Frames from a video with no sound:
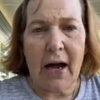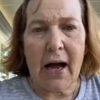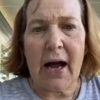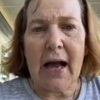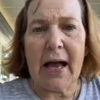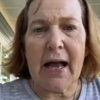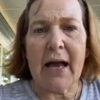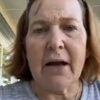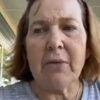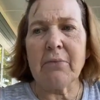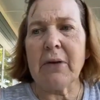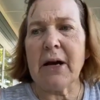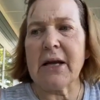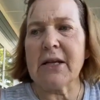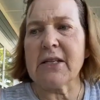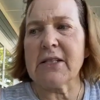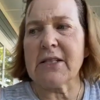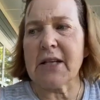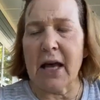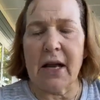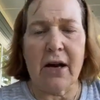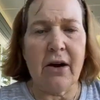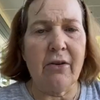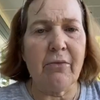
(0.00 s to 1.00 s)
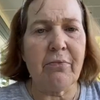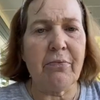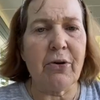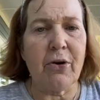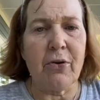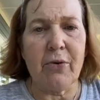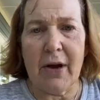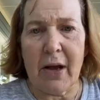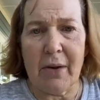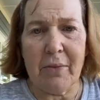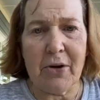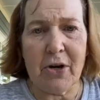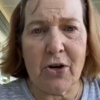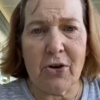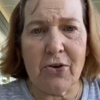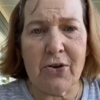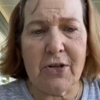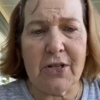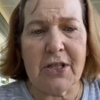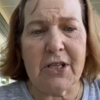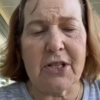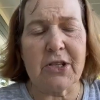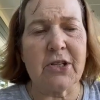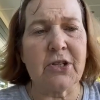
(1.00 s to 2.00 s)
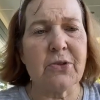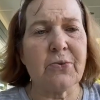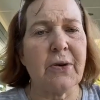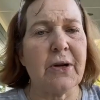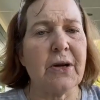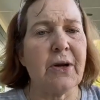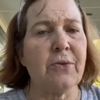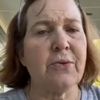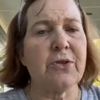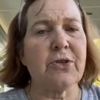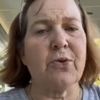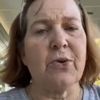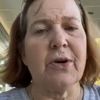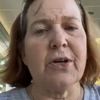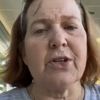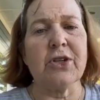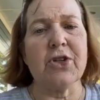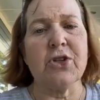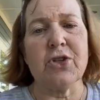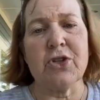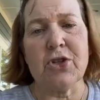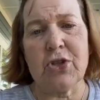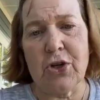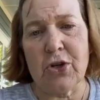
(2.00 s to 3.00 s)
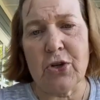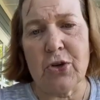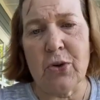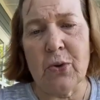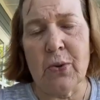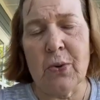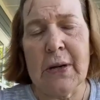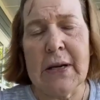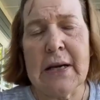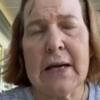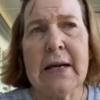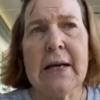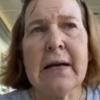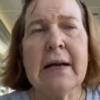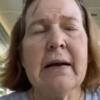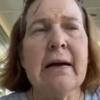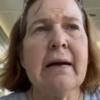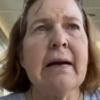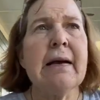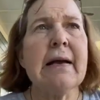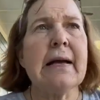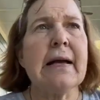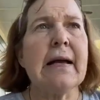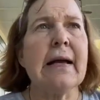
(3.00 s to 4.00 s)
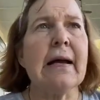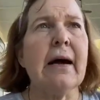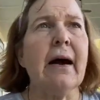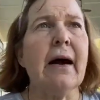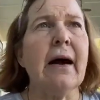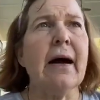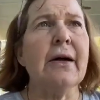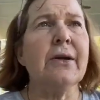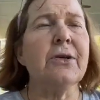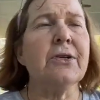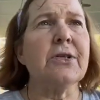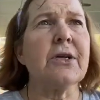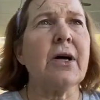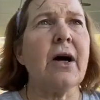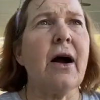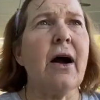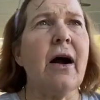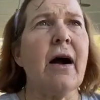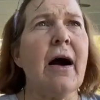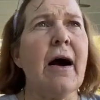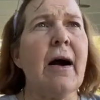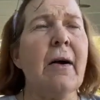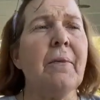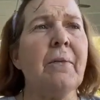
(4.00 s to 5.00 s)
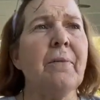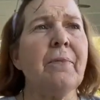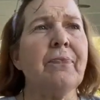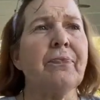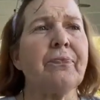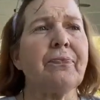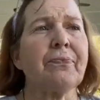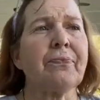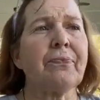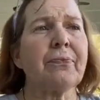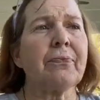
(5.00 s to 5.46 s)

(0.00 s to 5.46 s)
I had my set of parameters. This is what I was going to do, and um,